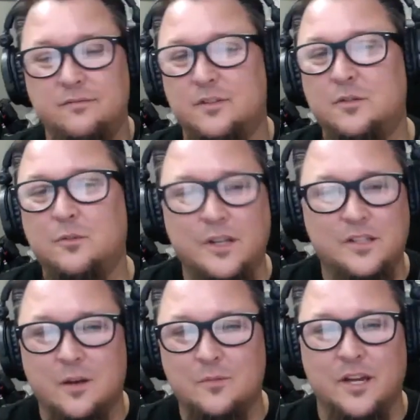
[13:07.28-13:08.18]

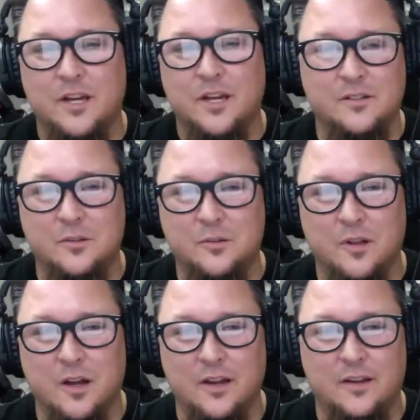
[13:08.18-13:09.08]
switch subjects to
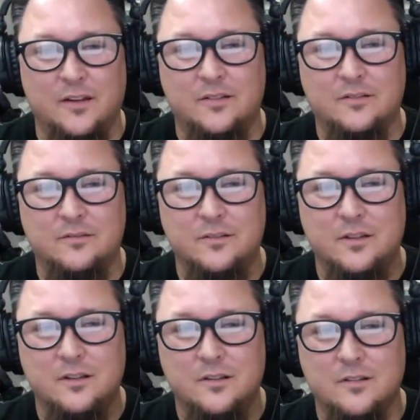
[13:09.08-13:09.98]
like
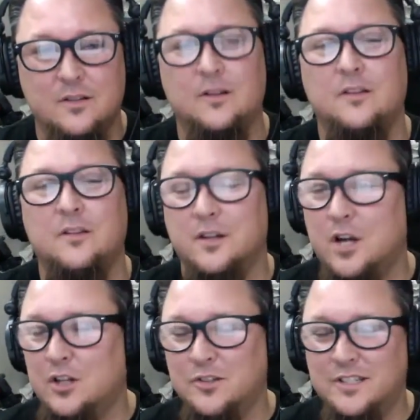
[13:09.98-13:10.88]
the
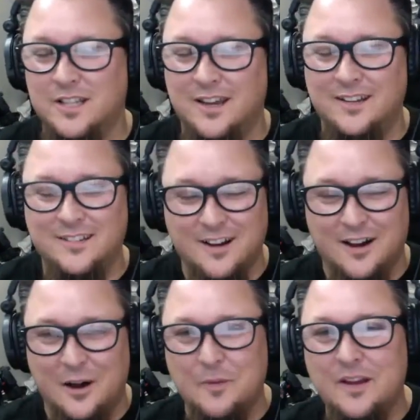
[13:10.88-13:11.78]
countryside,
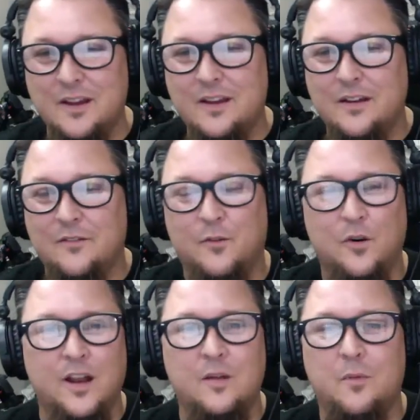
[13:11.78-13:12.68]

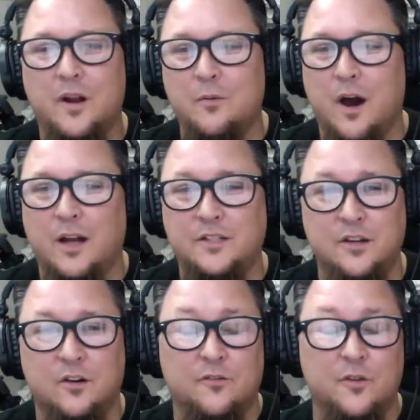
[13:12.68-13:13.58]
for anybody
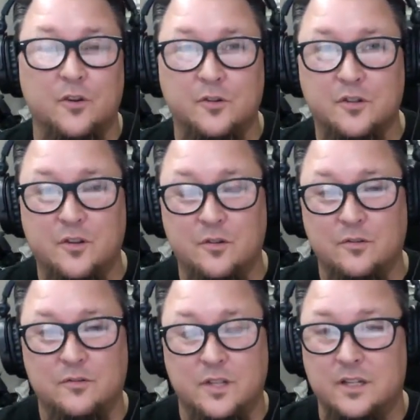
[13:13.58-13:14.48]
watching, or for those of
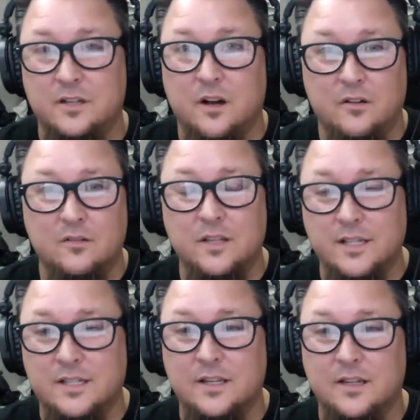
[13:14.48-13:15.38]
you that are
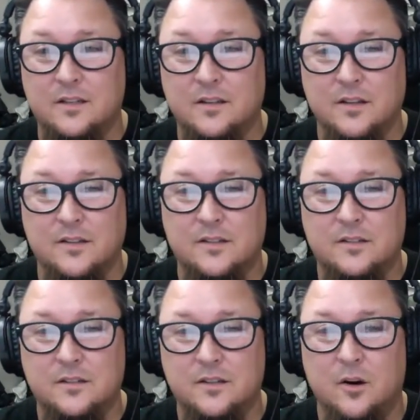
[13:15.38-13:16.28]
listening to
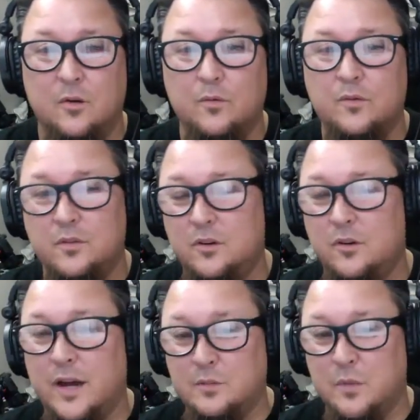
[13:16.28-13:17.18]
this, you know,
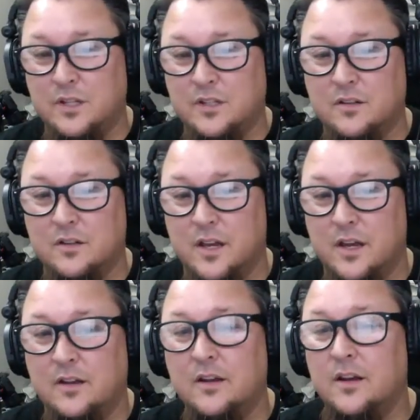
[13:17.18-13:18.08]
you guys mentioned
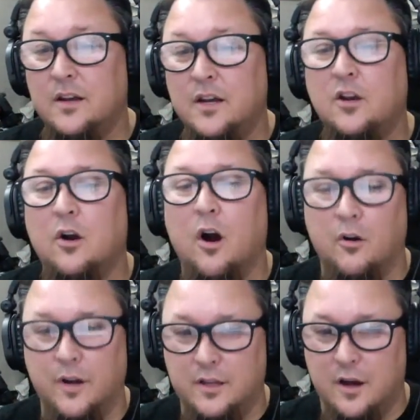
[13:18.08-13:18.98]
that you're
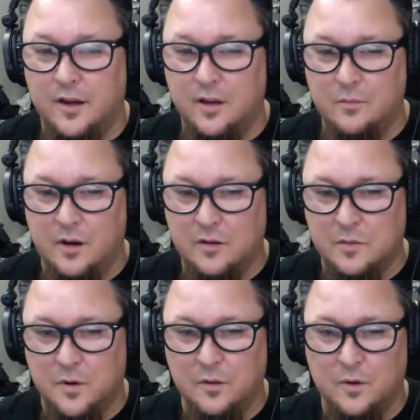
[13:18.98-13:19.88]
already talking about a
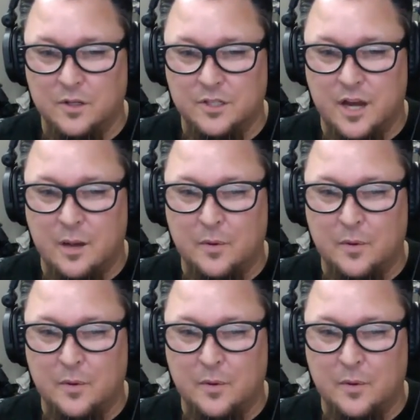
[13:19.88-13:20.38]
spring workshop.